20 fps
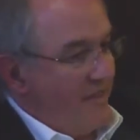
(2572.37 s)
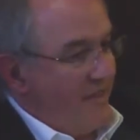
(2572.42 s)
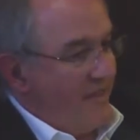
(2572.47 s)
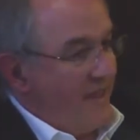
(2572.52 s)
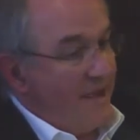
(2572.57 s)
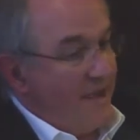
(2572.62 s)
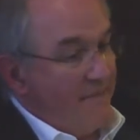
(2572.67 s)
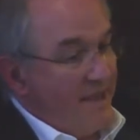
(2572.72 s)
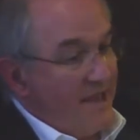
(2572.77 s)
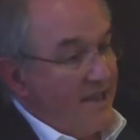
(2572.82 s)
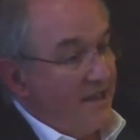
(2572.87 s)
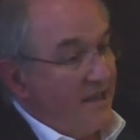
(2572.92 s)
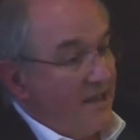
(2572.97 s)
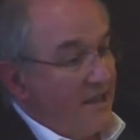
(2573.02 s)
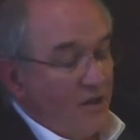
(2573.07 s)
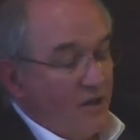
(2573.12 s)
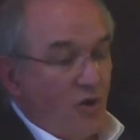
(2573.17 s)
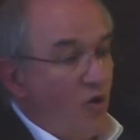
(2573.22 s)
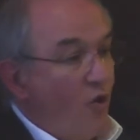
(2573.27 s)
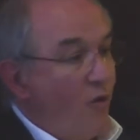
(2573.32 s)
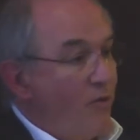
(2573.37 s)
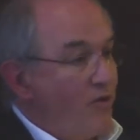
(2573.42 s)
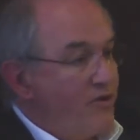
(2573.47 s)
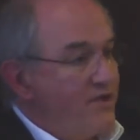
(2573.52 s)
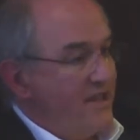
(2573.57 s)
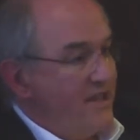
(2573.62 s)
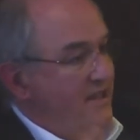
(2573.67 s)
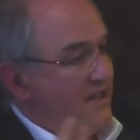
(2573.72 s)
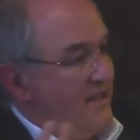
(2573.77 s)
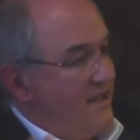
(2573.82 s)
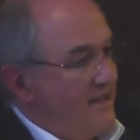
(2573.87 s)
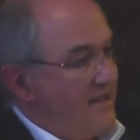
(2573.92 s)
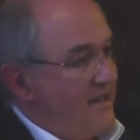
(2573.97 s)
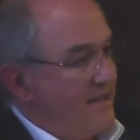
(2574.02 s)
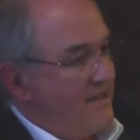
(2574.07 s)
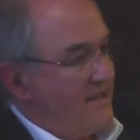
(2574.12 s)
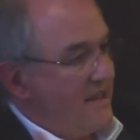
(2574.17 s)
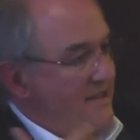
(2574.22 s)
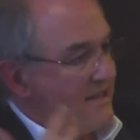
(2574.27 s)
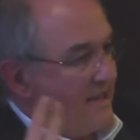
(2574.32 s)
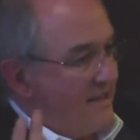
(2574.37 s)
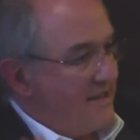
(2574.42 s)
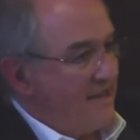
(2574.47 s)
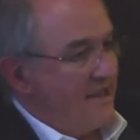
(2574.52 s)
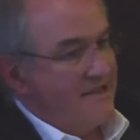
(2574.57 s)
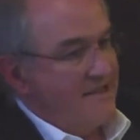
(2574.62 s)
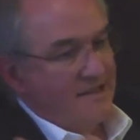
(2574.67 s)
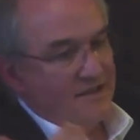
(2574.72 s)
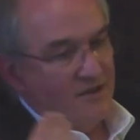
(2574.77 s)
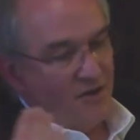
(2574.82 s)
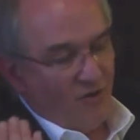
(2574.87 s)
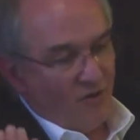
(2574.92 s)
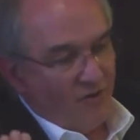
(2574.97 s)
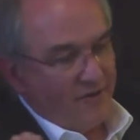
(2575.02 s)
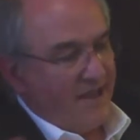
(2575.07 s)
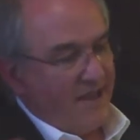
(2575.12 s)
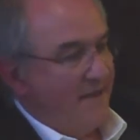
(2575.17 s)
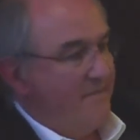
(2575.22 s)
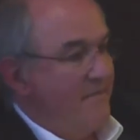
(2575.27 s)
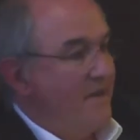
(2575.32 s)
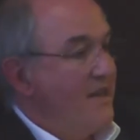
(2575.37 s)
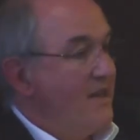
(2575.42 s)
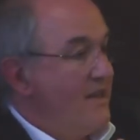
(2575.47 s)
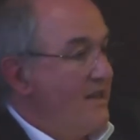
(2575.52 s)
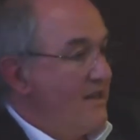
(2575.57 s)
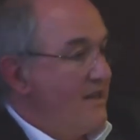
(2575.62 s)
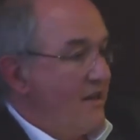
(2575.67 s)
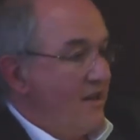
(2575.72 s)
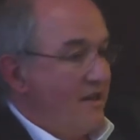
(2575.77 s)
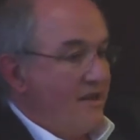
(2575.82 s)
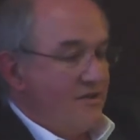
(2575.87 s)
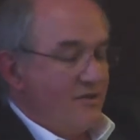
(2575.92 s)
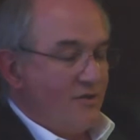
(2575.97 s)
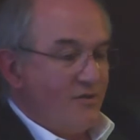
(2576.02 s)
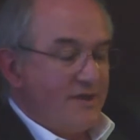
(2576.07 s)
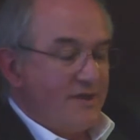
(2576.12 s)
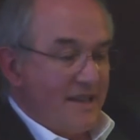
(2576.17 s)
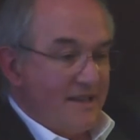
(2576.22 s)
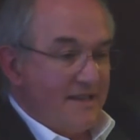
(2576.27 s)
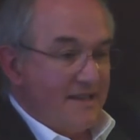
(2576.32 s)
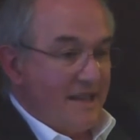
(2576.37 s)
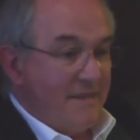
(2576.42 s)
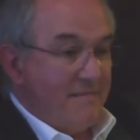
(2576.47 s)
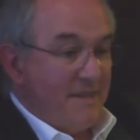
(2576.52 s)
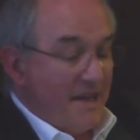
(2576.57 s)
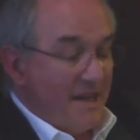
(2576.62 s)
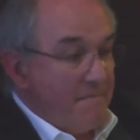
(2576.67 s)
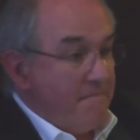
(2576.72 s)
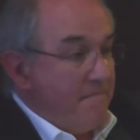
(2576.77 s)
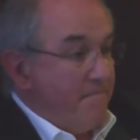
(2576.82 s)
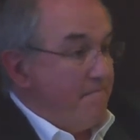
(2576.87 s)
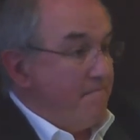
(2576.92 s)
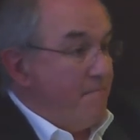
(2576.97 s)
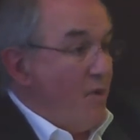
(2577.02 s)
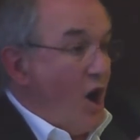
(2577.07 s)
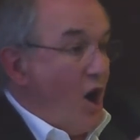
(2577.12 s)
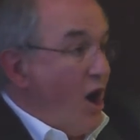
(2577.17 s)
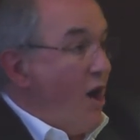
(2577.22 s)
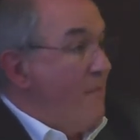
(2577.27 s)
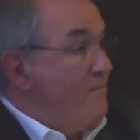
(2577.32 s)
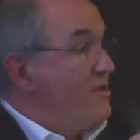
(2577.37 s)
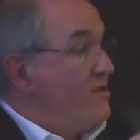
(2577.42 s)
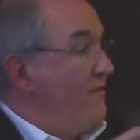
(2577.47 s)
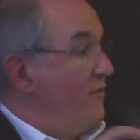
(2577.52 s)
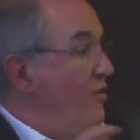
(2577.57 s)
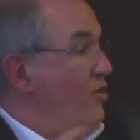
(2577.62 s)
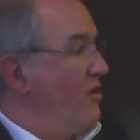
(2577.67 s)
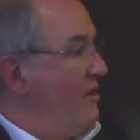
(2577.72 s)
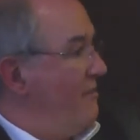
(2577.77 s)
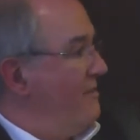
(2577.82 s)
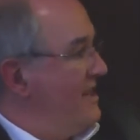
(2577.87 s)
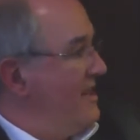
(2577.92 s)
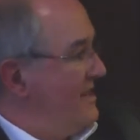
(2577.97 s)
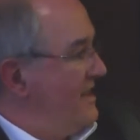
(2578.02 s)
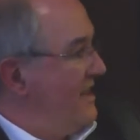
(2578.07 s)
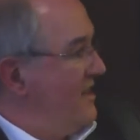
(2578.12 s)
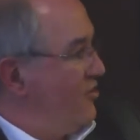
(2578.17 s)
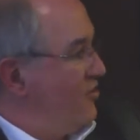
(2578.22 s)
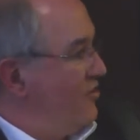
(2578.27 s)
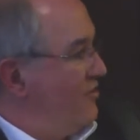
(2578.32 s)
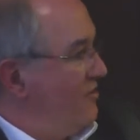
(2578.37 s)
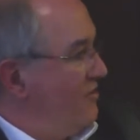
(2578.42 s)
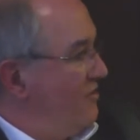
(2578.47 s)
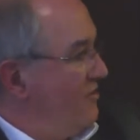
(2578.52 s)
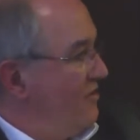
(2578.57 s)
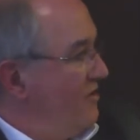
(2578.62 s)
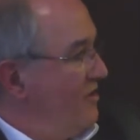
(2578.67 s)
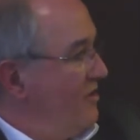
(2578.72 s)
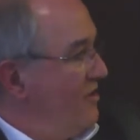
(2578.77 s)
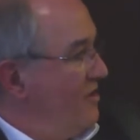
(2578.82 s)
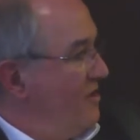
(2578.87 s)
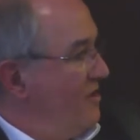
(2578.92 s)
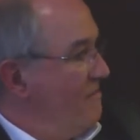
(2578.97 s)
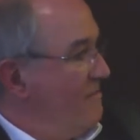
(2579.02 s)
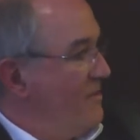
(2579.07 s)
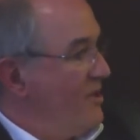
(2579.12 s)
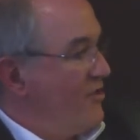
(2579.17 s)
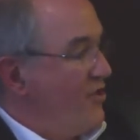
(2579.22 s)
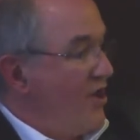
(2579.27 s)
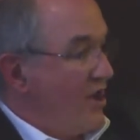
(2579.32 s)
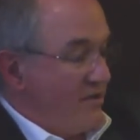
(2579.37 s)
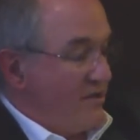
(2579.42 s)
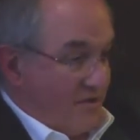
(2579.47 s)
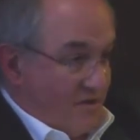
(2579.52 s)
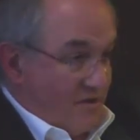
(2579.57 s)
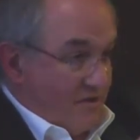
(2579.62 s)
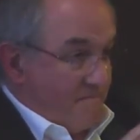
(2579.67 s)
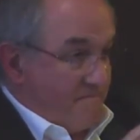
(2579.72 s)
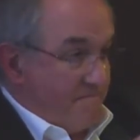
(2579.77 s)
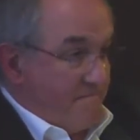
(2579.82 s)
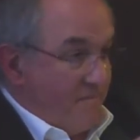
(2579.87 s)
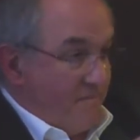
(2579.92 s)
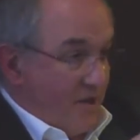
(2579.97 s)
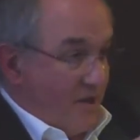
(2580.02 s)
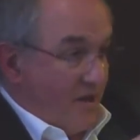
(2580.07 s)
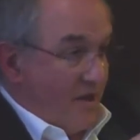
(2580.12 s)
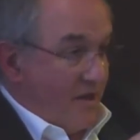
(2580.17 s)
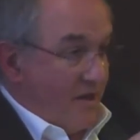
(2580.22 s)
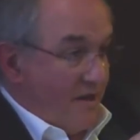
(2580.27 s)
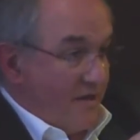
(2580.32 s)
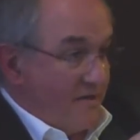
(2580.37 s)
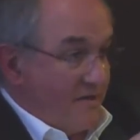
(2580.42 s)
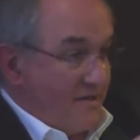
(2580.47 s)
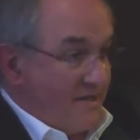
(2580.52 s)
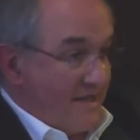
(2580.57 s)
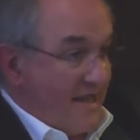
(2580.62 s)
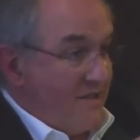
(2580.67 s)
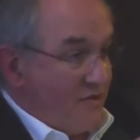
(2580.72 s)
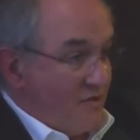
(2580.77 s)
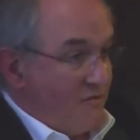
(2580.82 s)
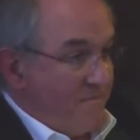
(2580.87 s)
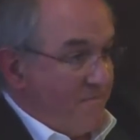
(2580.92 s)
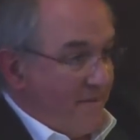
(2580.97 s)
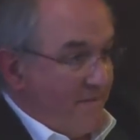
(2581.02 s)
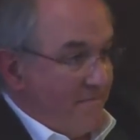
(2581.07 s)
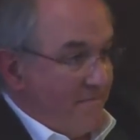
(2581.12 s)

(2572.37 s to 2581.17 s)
They're being global cities, as Saskia Sasson called them. So they're being hubs for globalization, but not central